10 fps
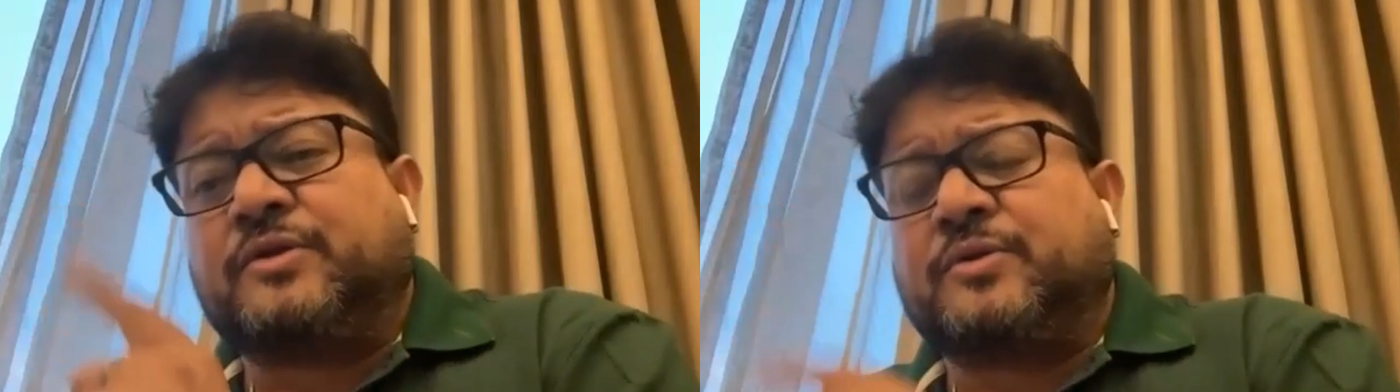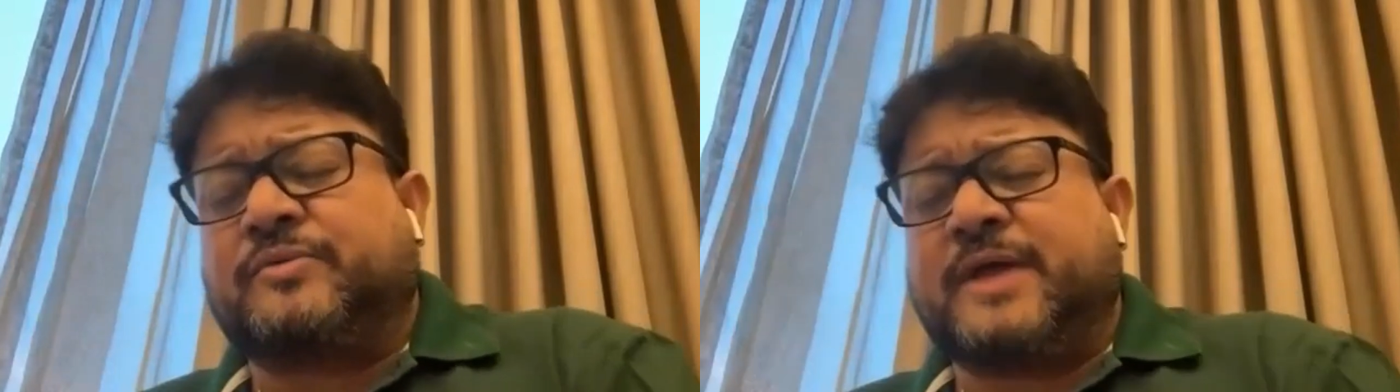
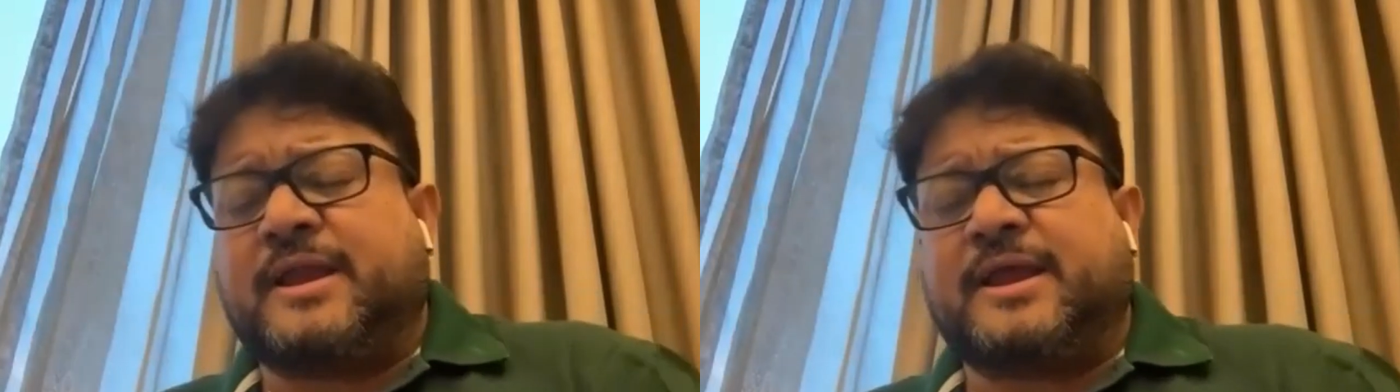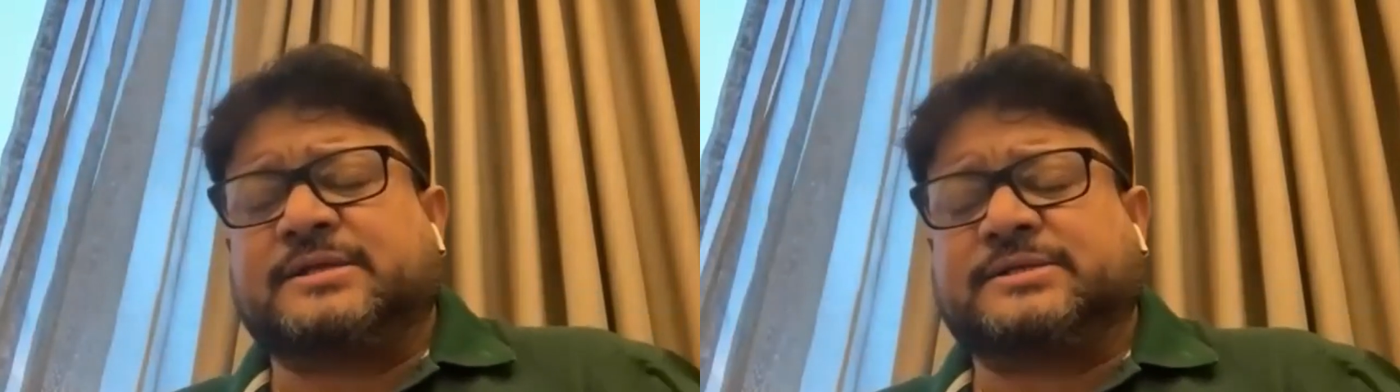to do
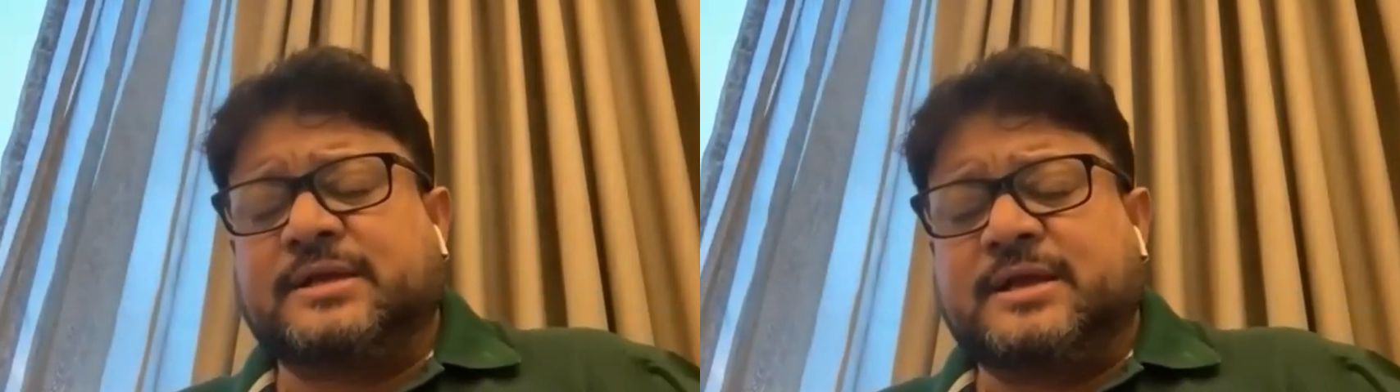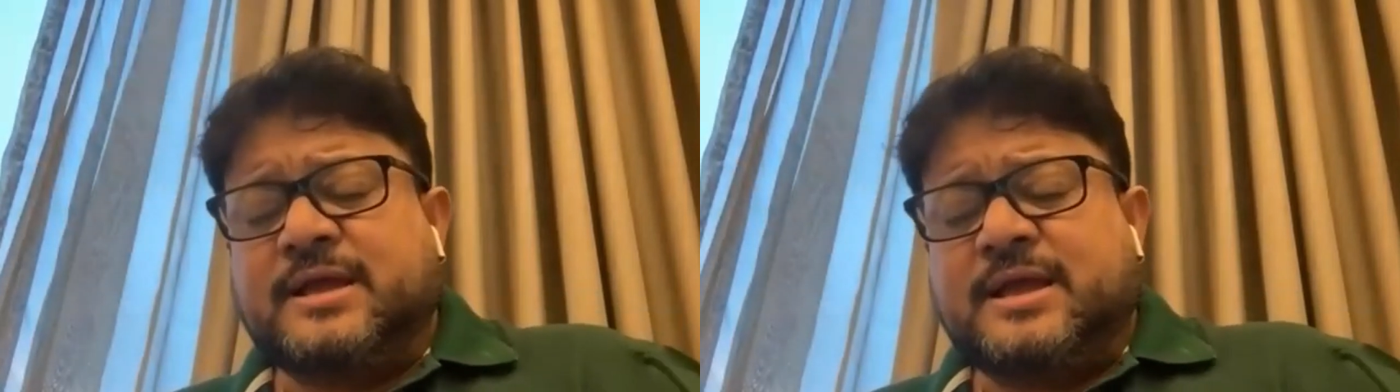then is,
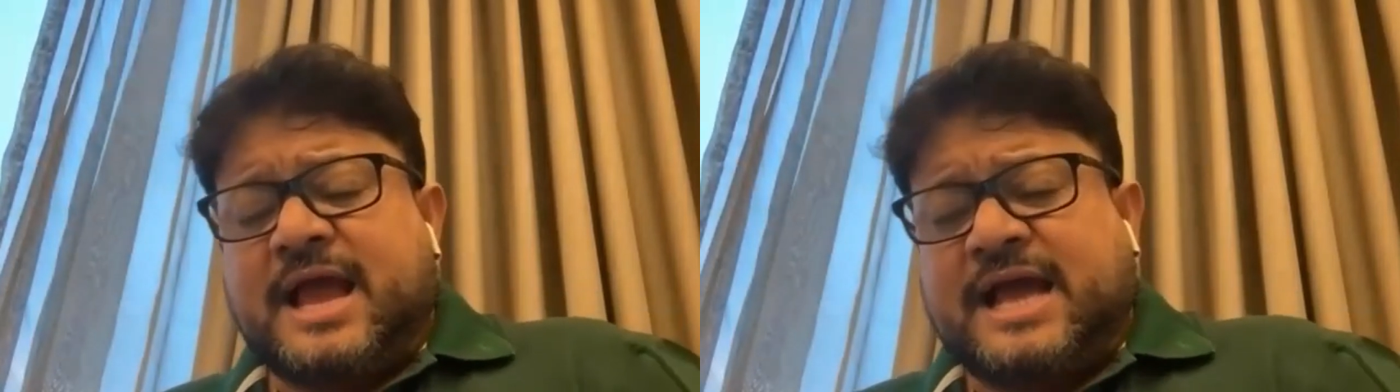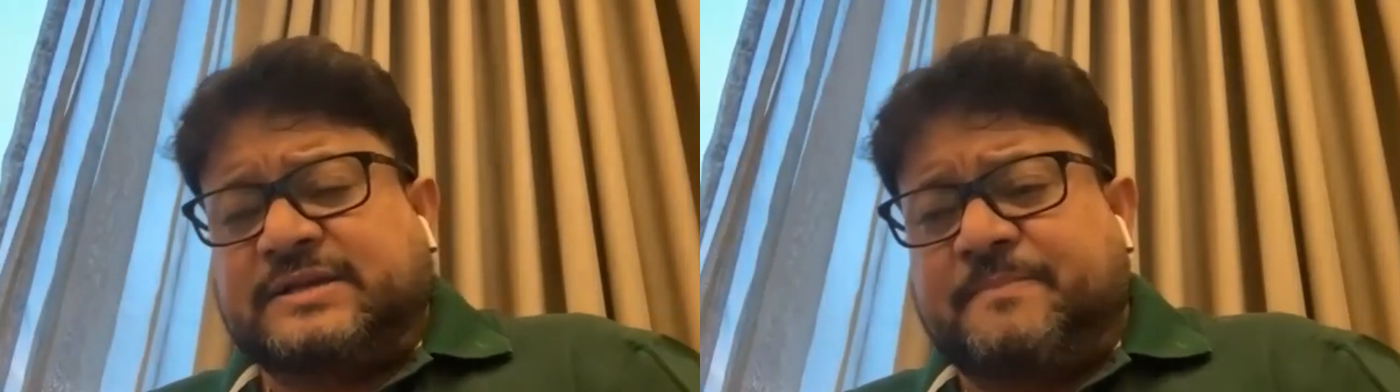
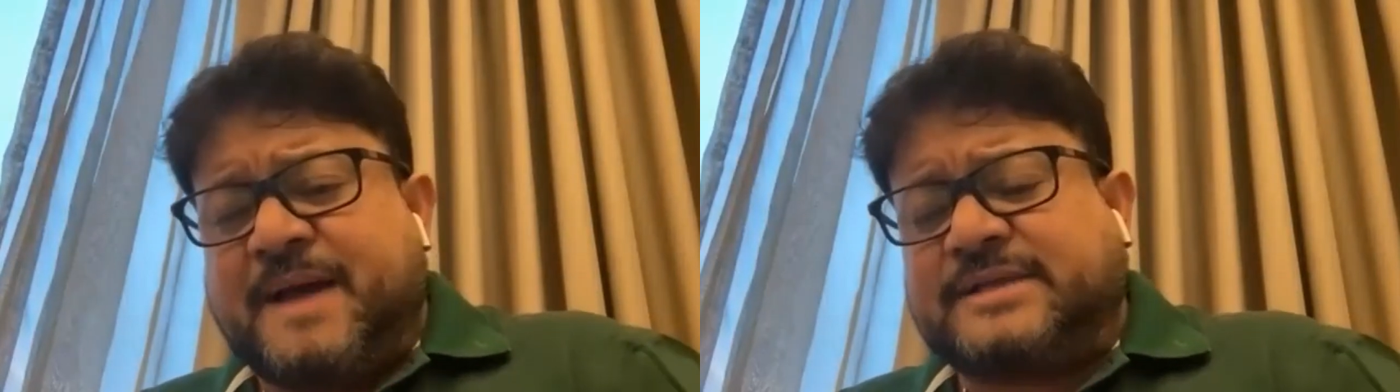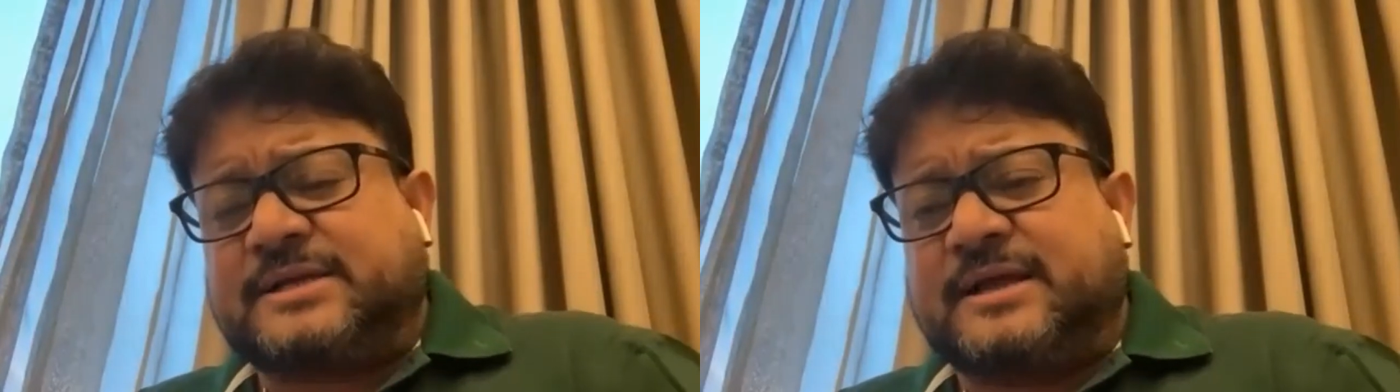as a
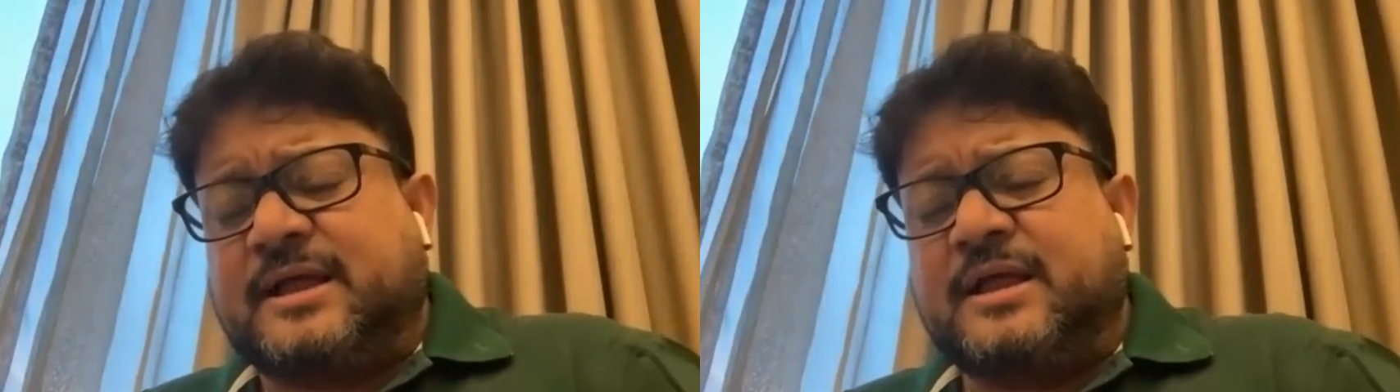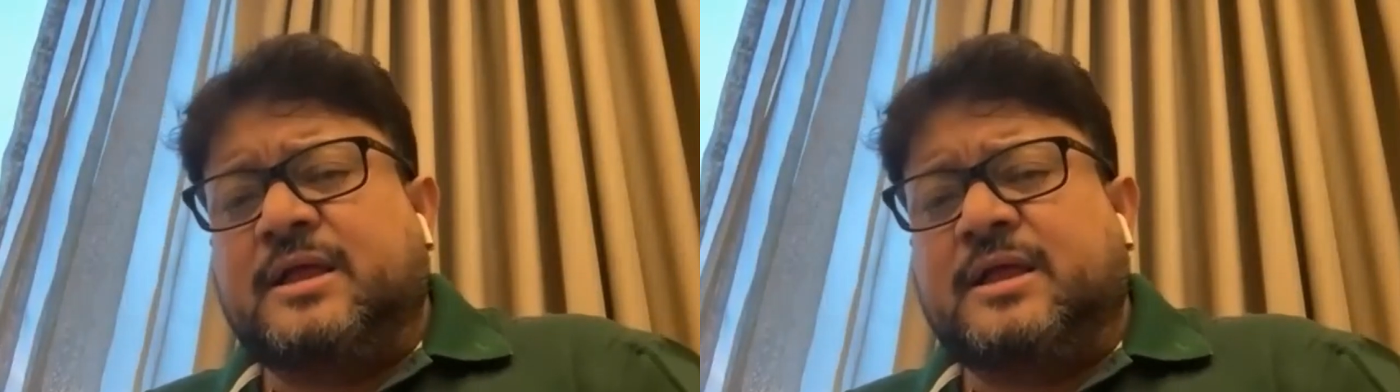batter,